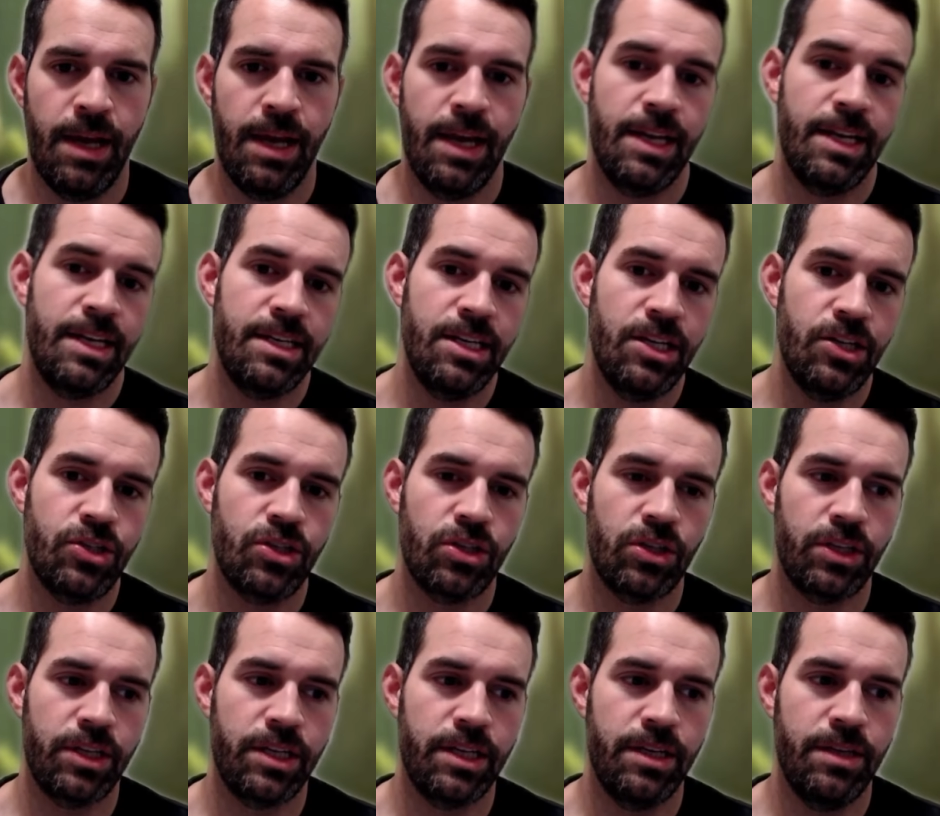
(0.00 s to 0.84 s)
And
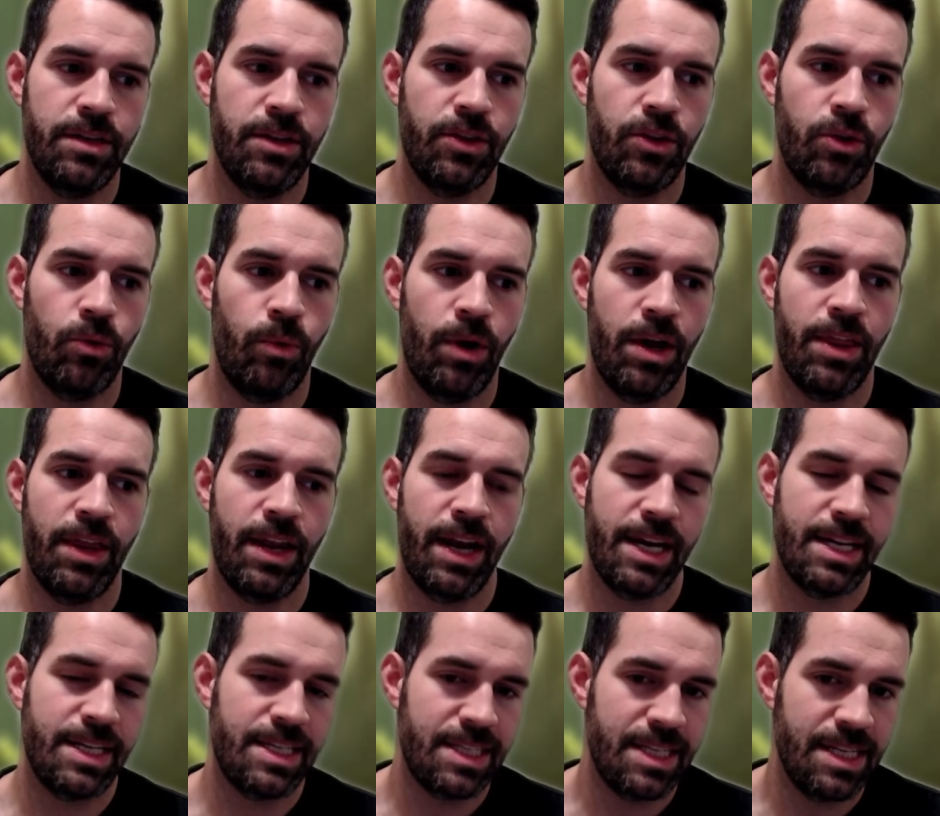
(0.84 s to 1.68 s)
additionally, the way that
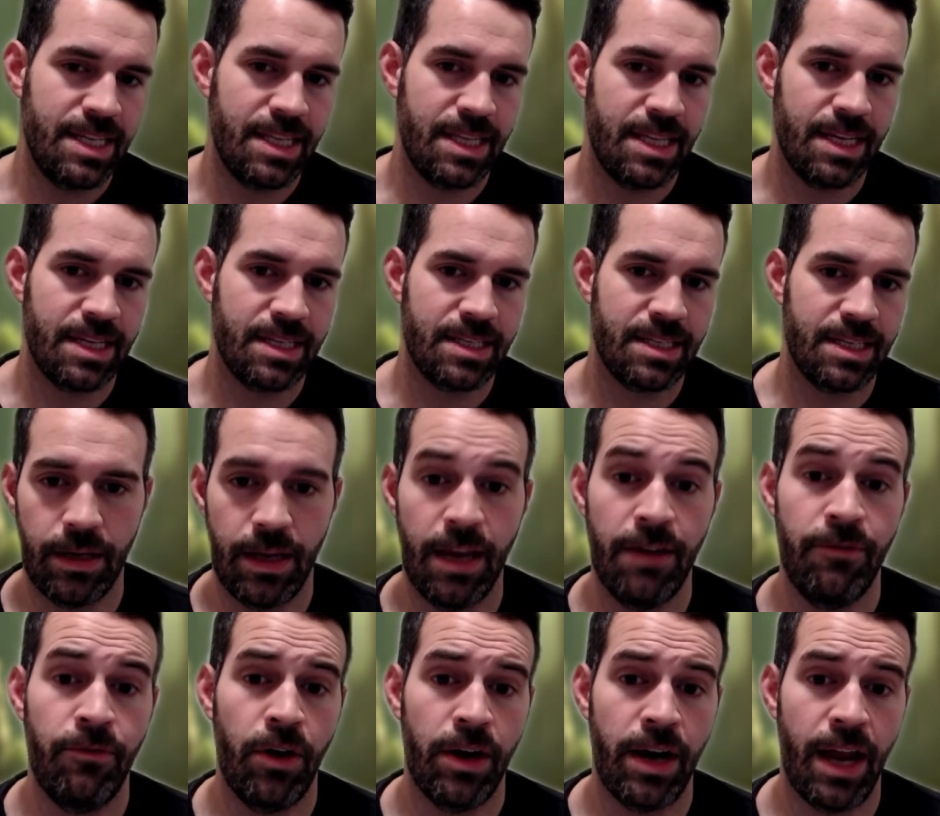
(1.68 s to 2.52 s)
I see this,
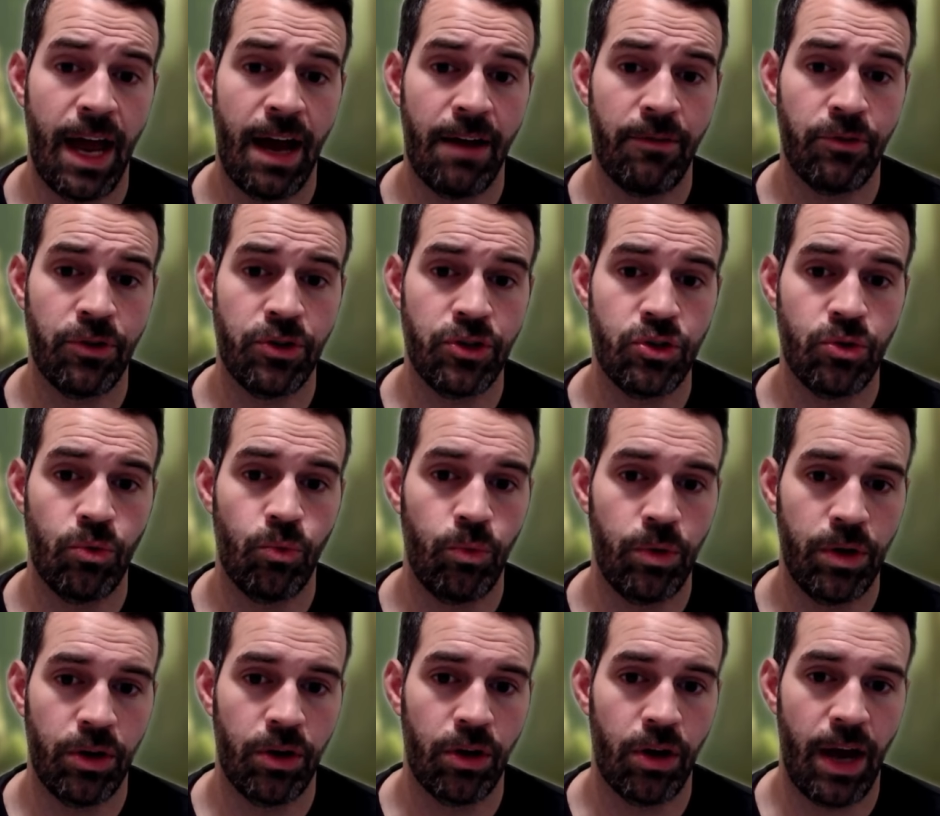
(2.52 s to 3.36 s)
if on average
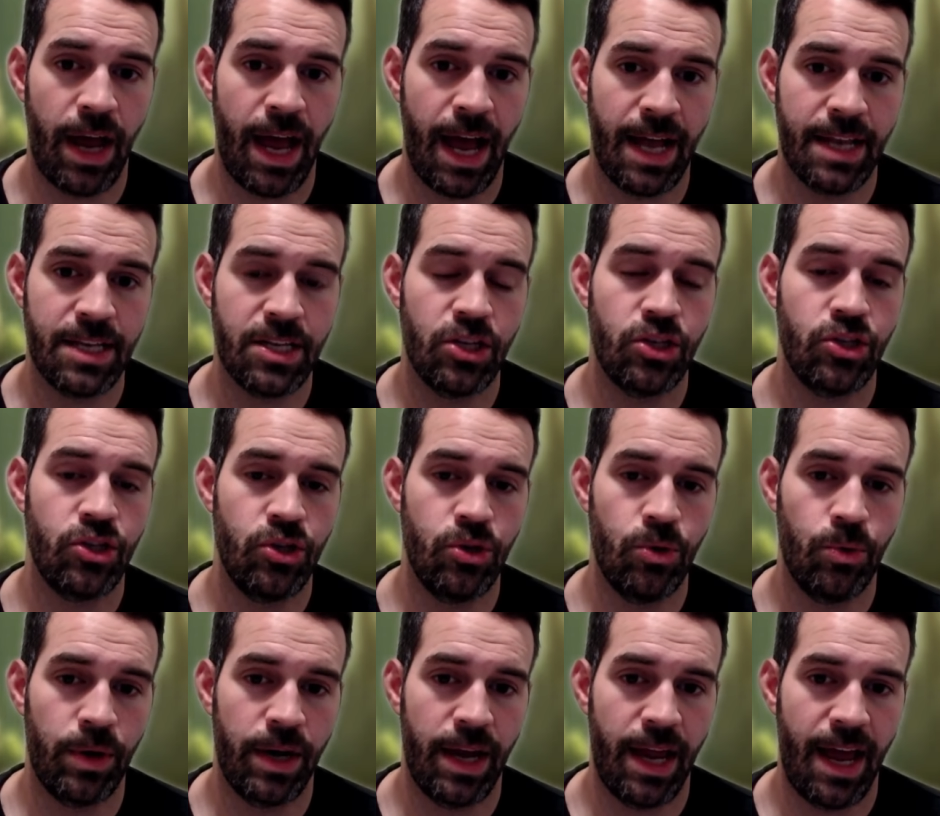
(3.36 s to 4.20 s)
we are at
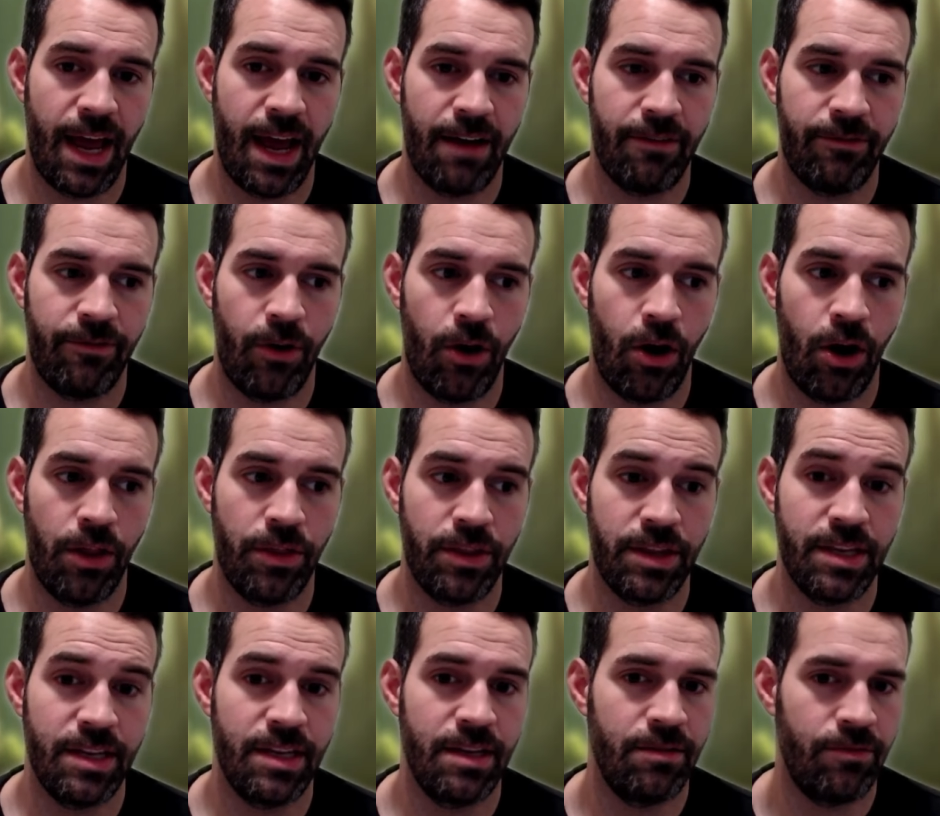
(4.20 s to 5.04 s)
2.5 on
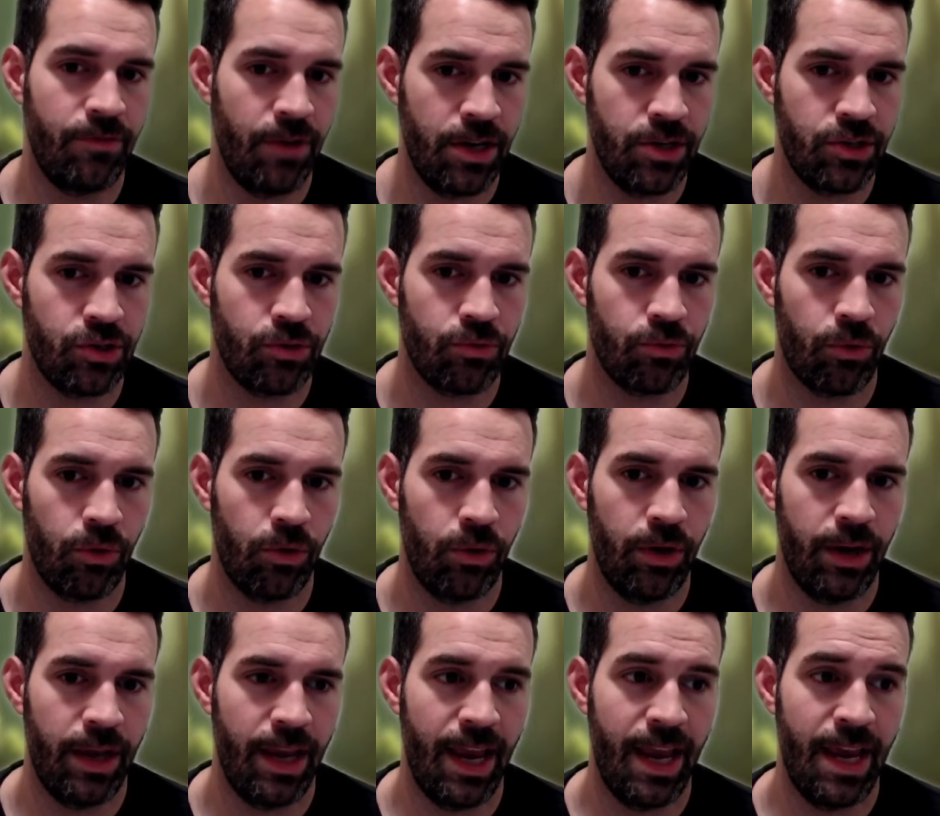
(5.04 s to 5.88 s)
the evasion
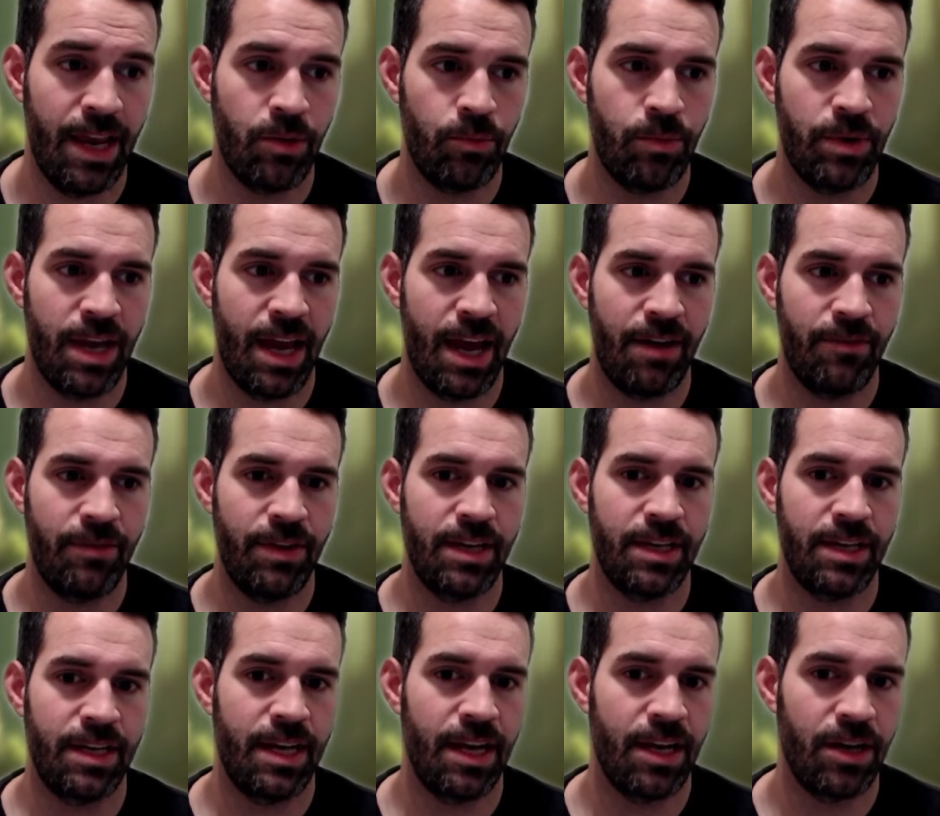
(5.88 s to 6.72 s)
roll and we have
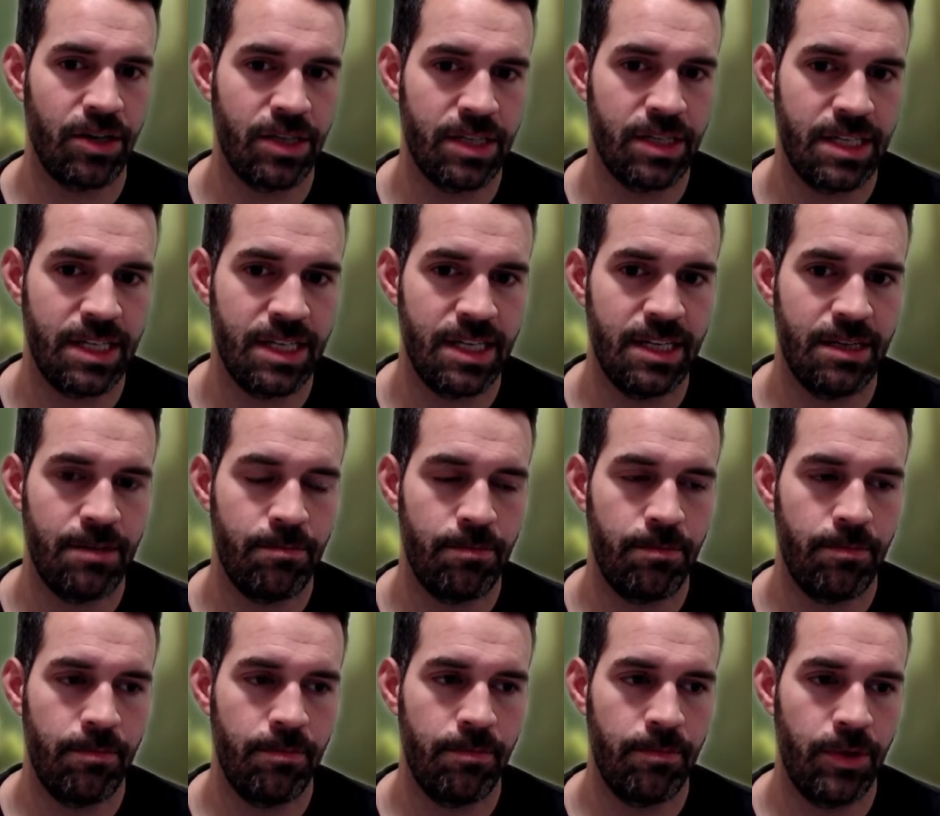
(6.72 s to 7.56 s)
a guaranteed
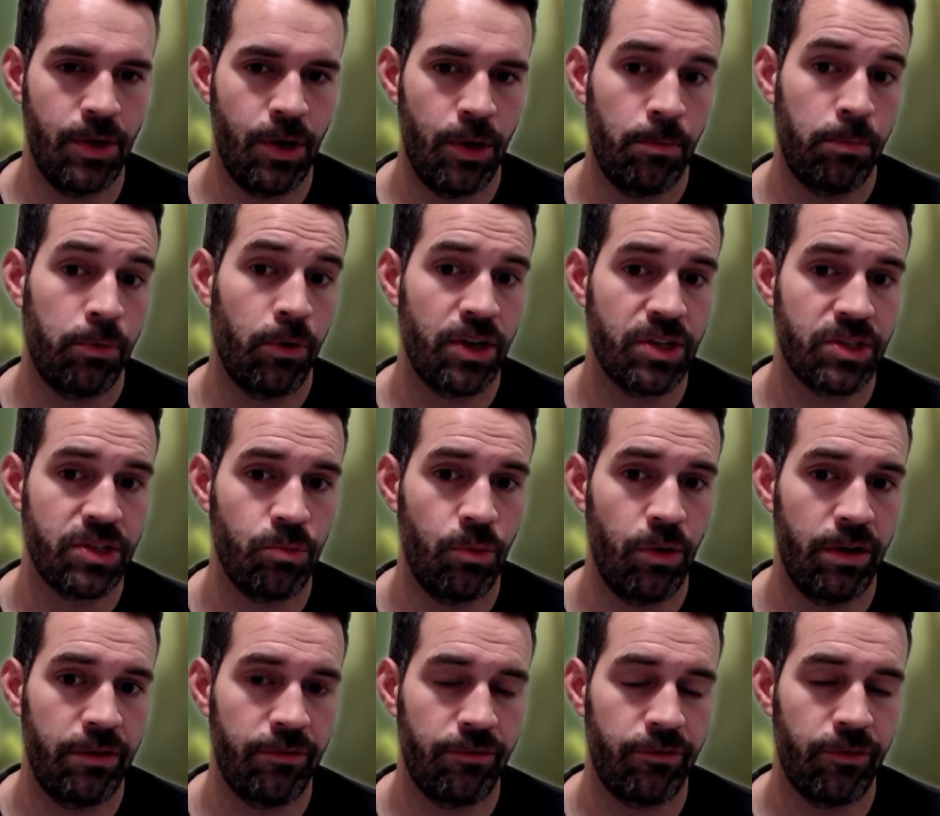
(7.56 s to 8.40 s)

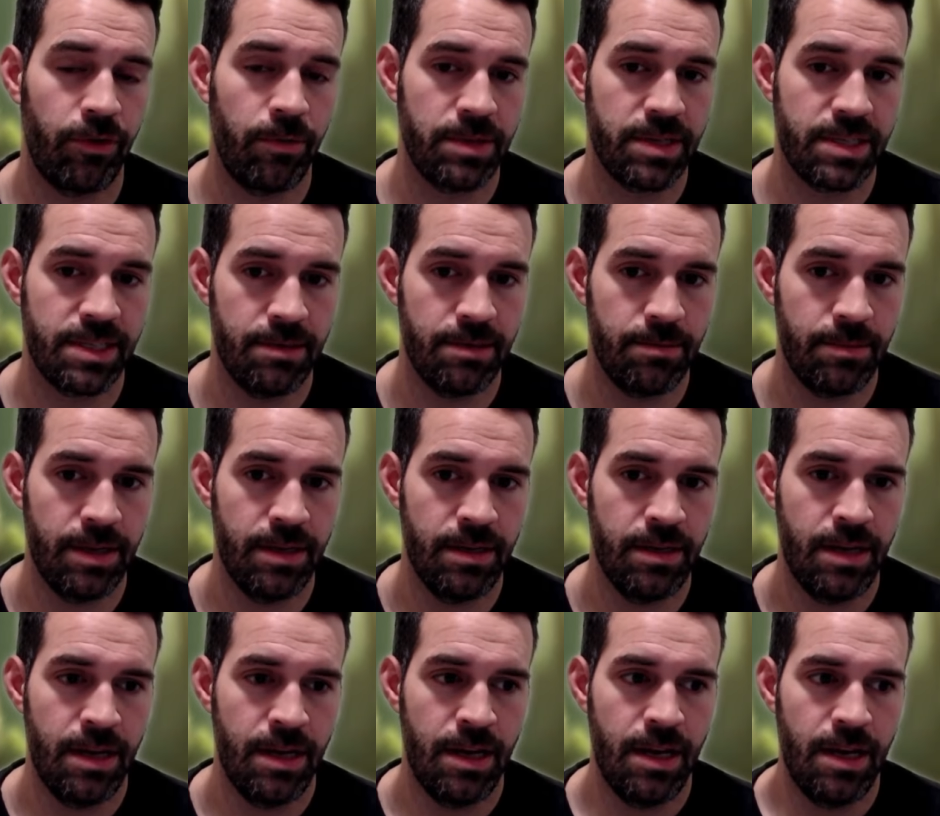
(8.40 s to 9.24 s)
+1 from the
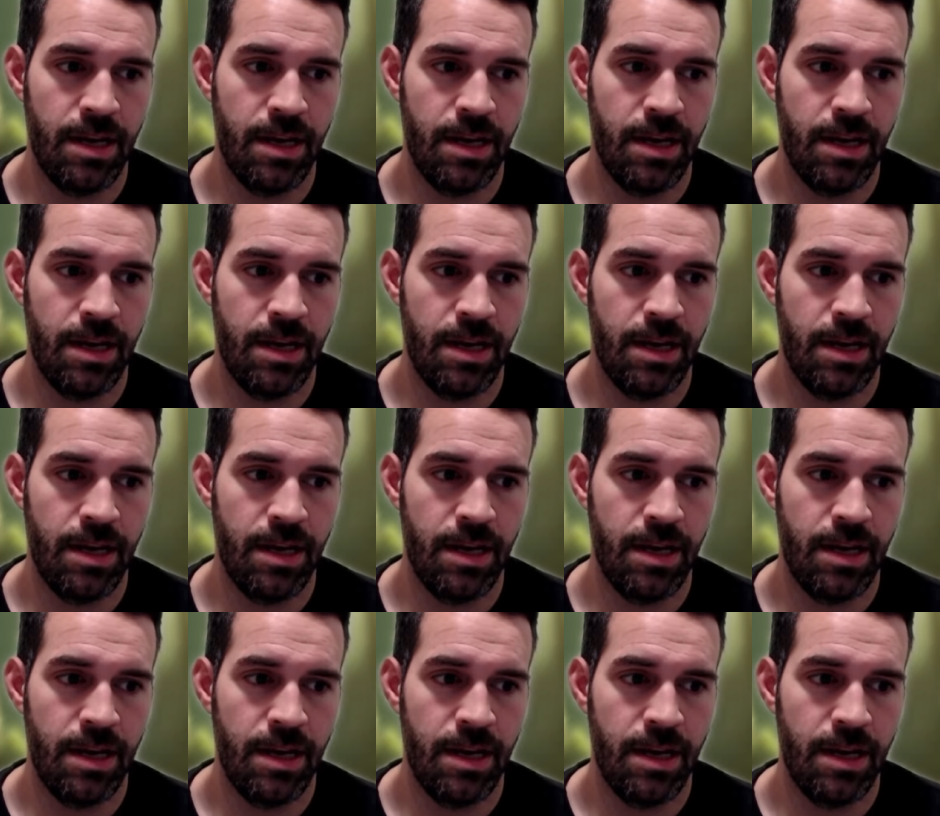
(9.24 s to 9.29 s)
Simia,